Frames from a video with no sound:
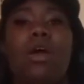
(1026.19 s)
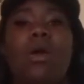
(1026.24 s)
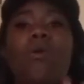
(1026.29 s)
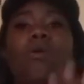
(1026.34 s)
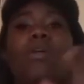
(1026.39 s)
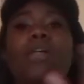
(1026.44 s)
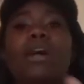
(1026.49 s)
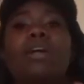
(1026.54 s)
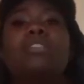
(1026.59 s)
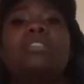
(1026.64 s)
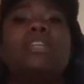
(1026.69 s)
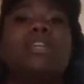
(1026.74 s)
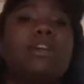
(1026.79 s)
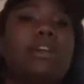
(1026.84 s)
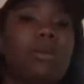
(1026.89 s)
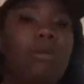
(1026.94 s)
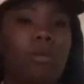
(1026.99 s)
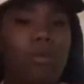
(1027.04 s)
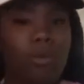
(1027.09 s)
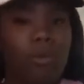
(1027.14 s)
When I see
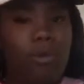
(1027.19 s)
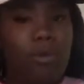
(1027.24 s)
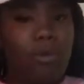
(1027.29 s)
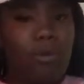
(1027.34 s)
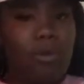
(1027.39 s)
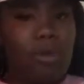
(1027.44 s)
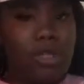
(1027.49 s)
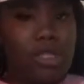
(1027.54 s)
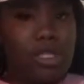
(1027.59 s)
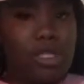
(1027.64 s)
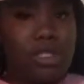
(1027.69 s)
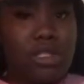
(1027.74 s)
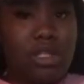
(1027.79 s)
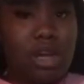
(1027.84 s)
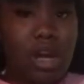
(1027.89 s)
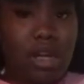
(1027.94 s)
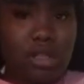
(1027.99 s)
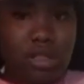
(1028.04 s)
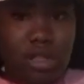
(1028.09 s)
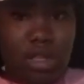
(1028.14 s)
him
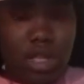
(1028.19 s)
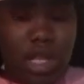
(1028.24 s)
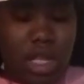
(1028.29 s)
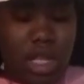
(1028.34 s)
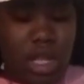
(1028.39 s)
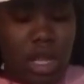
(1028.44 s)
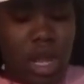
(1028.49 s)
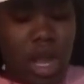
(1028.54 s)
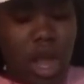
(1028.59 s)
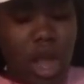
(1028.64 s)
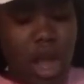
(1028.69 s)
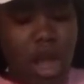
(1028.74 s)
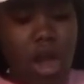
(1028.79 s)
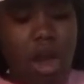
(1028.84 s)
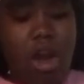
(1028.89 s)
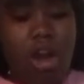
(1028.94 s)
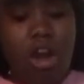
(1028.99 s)
talk to another girl